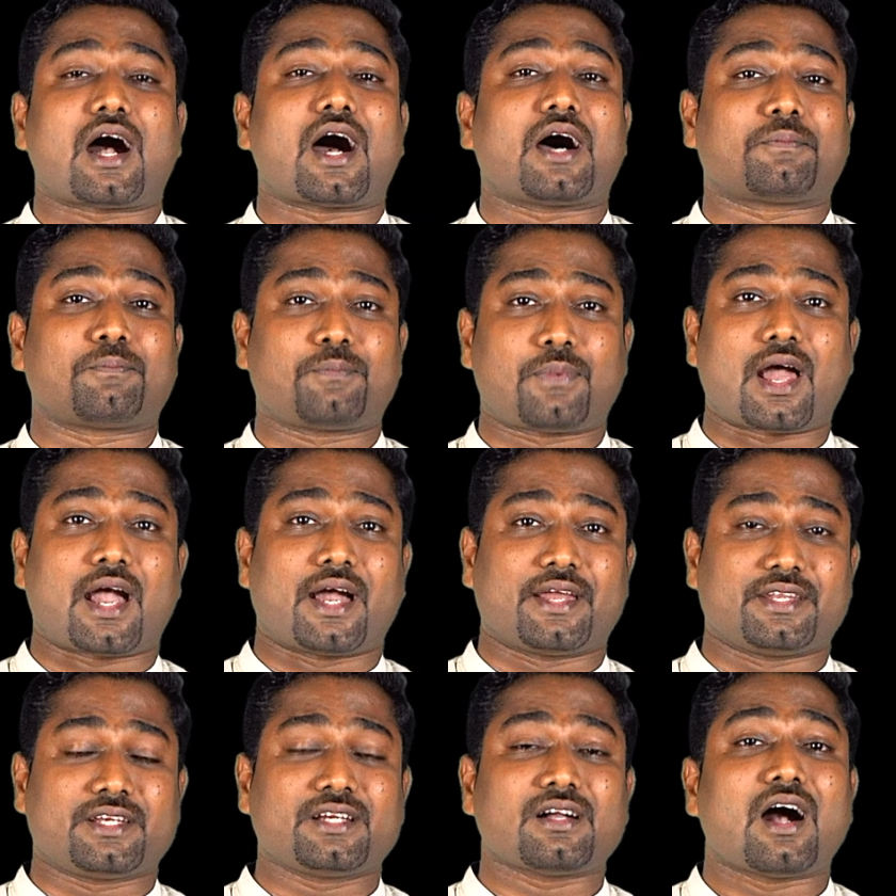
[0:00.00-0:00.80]
are
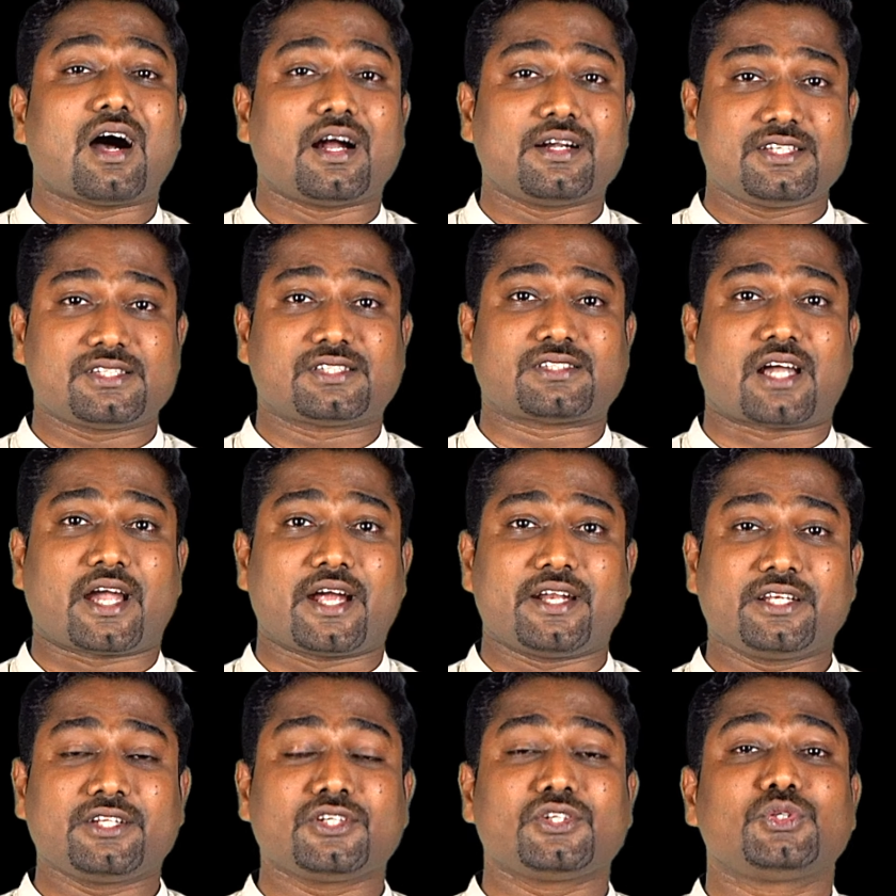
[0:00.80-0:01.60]
planning or
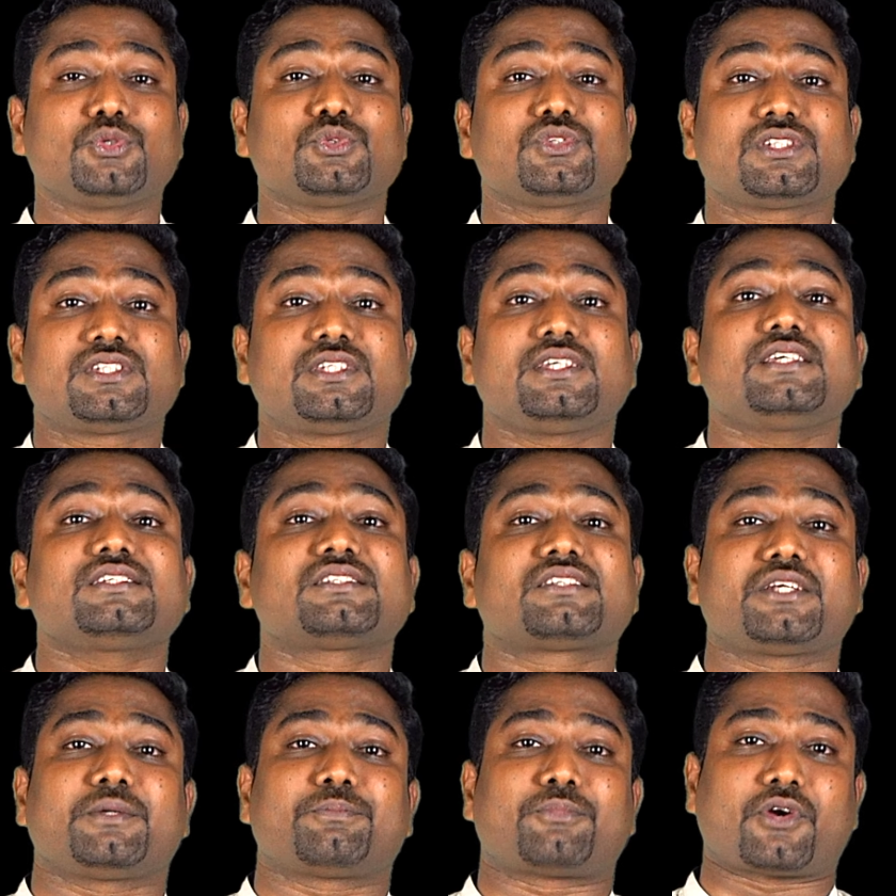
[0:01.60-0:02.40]
deciding to
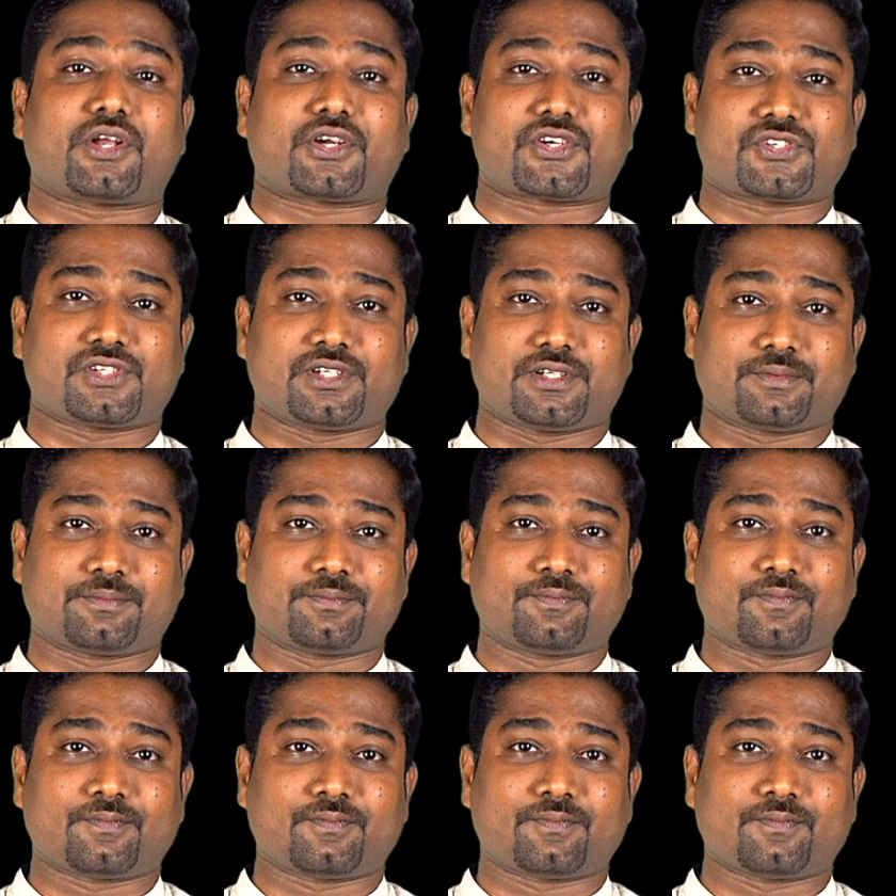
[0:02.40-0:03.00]
cease reproduction.